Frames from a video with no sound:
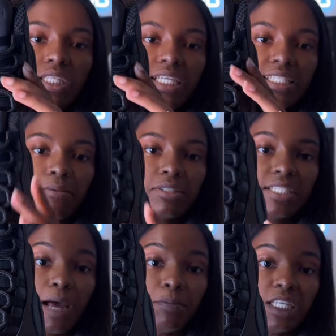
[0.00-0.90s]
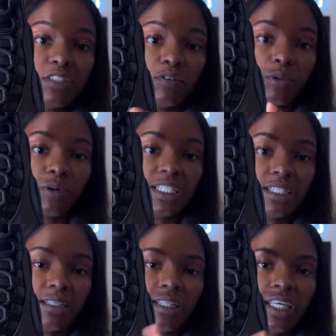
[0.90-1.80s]
things that would stop these from
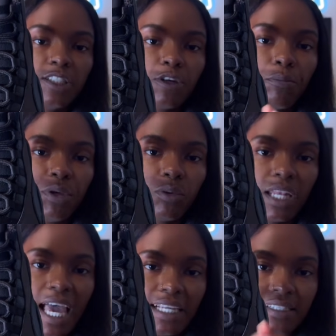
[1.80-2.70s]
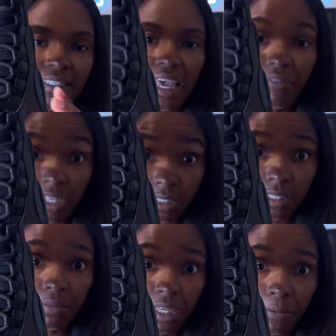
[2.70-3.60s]
creasing. These are built like
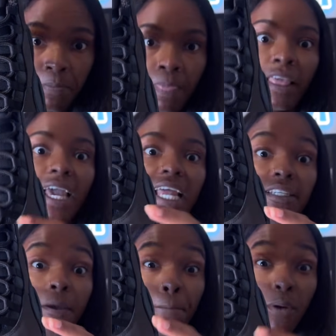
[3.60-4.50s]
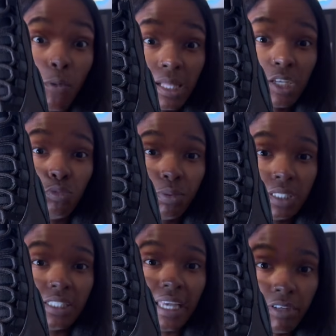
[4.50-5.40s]
7s to me. And the moment that you put
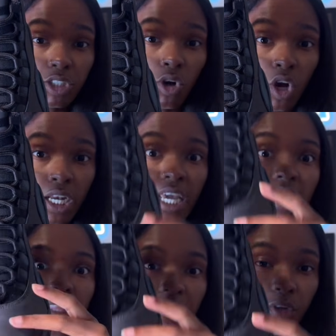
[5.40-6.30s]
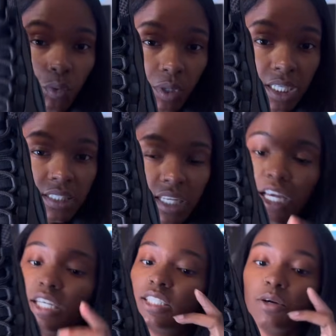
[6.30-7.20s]
7s on, they crease.
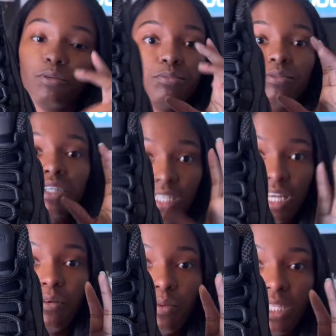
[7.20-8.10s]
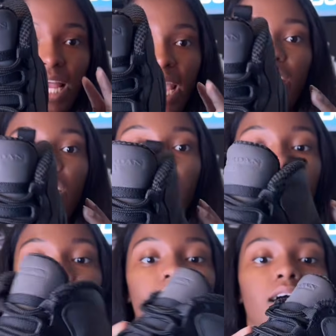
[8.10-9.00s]
So good luck with that,
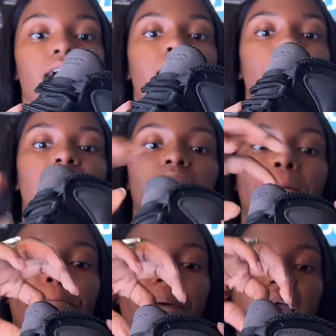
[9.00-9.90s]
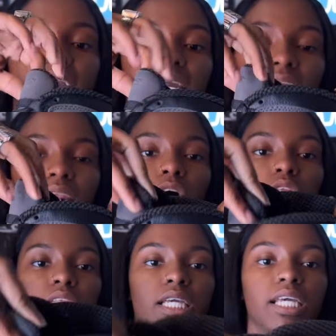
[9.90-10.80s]
y'all. At the back and
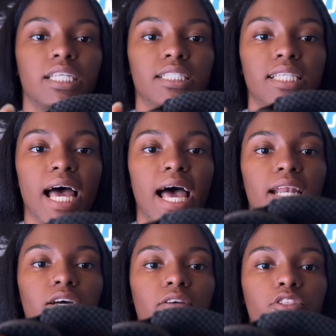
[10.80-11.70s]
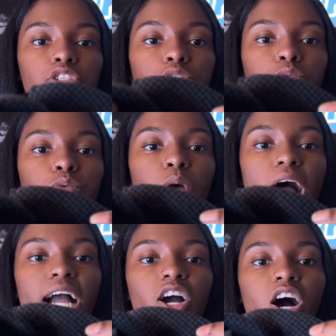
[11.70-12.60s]
on the inside of the shoe,
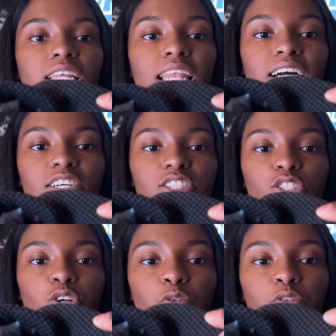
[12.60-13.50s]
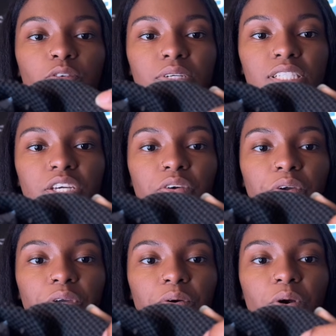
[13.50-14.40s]
I call it like a sofa
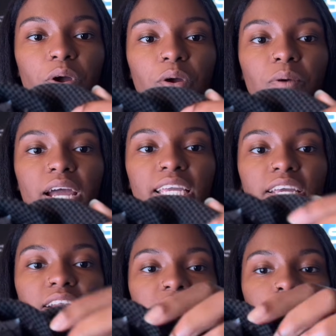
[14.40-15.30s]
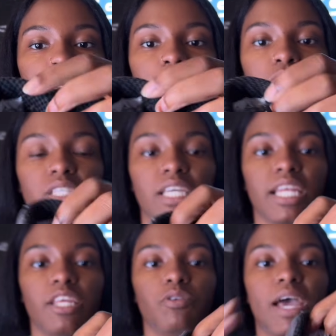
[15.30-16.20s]
material right here. That's what you see. And
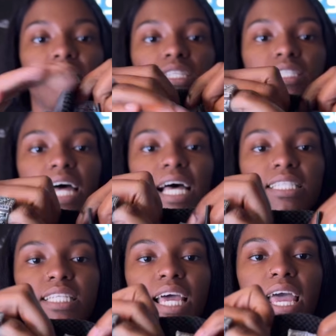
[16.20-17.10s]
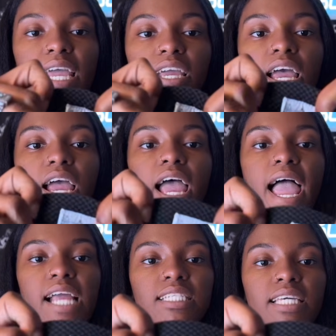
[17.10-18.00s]
then you have the size tag
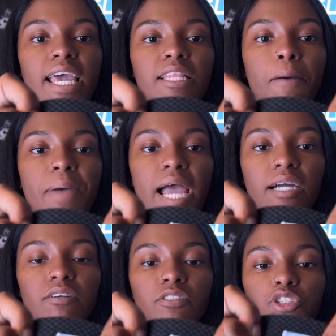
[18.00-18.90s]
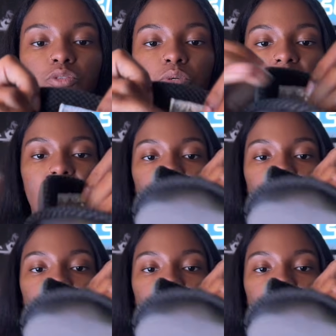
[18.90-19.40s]
actually at the back of the shoe. A lot